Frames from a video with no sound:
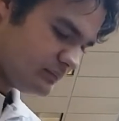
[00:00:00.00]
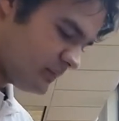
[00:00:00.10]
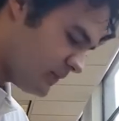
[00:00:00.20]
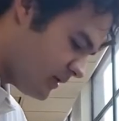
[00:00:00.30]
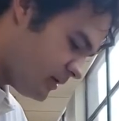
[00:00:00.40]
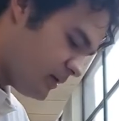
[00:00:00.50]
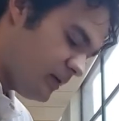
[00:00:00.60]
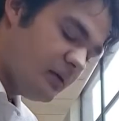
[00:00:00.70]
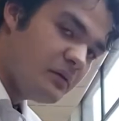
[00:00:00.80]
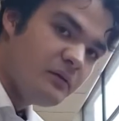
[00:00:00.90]
Yeah.
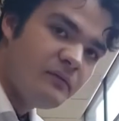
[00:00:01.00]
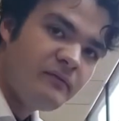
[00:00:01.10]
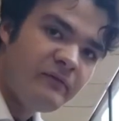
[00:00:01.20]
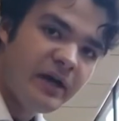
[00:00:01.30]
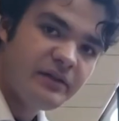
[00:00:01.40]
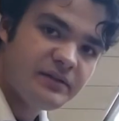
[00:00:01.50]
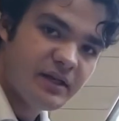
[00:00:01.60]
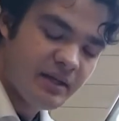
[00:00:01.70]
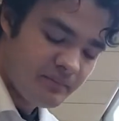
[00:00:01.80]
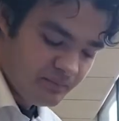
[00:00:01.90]
Final
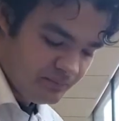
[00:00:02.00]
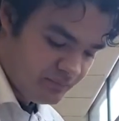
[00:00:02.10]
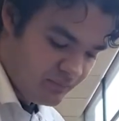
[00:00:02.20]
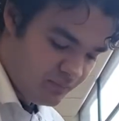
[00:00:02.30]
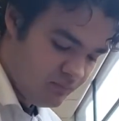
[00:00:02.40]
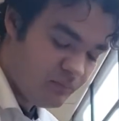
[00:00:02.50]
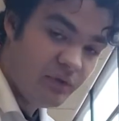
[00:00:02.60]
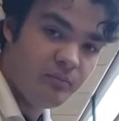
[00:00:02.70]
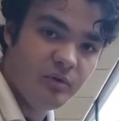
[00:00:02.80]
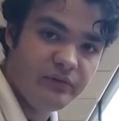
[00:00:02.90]
step. Wait,
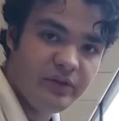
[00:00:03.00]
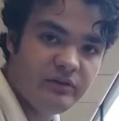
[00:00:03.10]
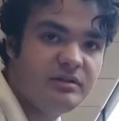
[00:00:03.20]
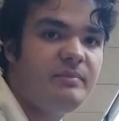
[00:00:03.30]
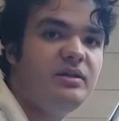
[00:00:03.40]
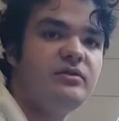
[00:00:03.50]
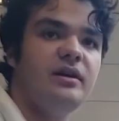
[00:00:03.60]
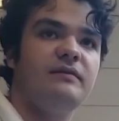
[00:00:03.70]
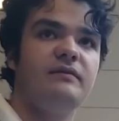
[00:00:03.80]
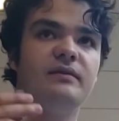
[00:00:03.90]
you move the USB
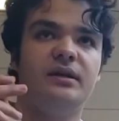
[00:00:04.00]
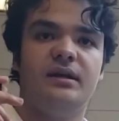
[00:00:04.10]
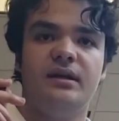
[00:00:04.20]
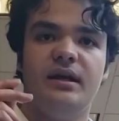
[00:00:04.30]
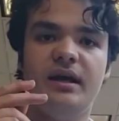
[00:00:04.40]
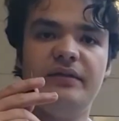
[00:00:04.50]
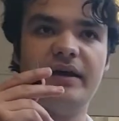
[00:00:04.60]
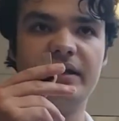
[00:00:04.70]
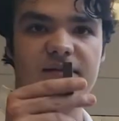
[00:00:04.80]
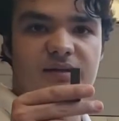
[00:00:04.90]
drive. Oh, and
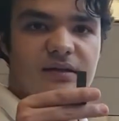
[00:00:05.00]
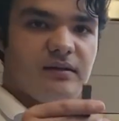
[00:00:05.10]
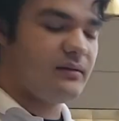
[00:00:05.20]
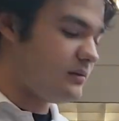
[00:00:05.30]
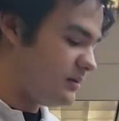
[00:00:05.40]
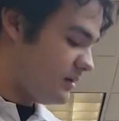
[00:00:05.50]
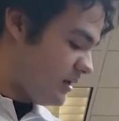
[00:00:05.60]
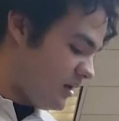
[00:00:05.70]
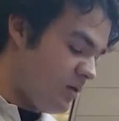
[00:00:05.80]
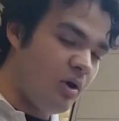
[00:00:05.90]
that is it.
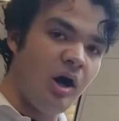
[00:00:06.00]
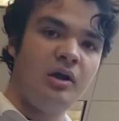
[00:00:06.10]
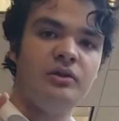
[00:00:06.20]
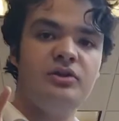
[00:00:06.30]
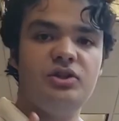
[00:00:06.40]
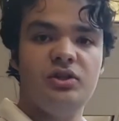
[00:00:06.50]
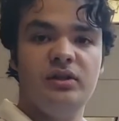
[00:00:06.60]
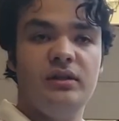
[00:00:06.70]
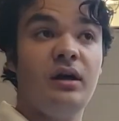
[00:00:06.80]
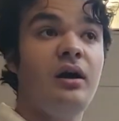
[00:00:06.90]
All you
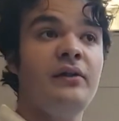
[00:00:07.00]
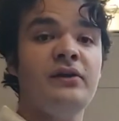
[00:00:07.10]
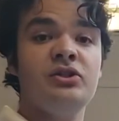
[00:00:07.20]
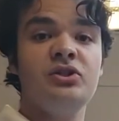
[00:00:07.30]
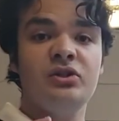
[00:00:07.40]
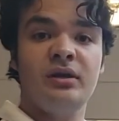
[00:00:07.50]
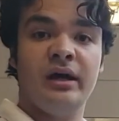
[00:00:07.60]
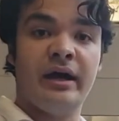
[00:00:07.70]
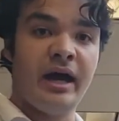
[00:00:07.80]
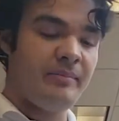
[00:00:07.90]
should, all that should
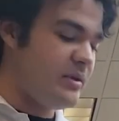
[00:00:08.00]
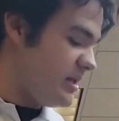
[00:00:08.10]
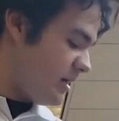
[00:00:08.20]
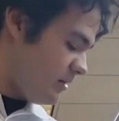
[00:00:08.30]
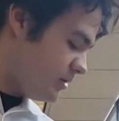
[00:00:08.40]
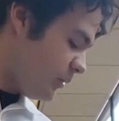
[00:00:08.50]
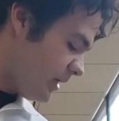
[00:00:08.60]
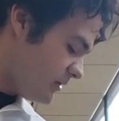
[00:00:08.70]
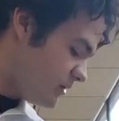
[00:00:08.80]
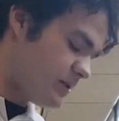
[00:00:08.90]
uh, happen now when
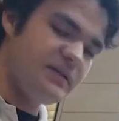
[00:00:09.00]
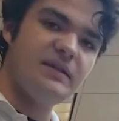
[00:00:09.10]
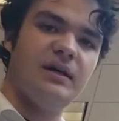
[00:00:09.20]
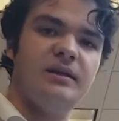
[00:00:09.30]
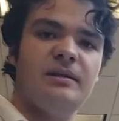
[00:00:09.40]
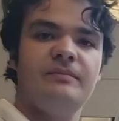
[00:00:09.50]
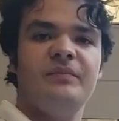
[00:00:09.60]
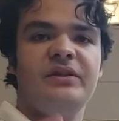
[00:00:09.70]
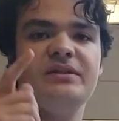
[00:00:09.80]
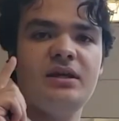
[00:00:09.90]
I turn this on
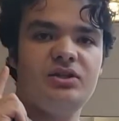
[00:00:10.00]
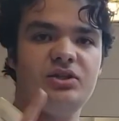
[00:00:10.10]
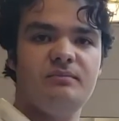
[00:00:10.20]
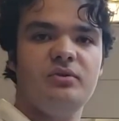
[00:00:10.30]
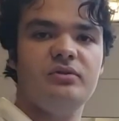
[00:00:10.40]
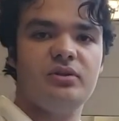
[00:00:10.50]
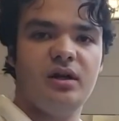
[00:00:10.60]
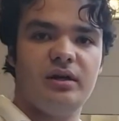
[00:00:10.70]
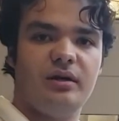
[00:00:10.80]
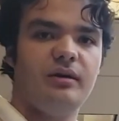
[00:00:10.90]
is that it should boot to
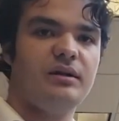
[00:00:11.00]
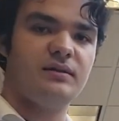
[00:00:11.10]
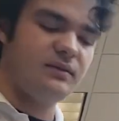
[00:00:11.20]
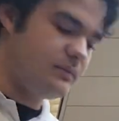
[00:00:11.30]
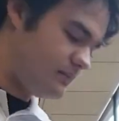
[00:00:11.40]
ARK-OS.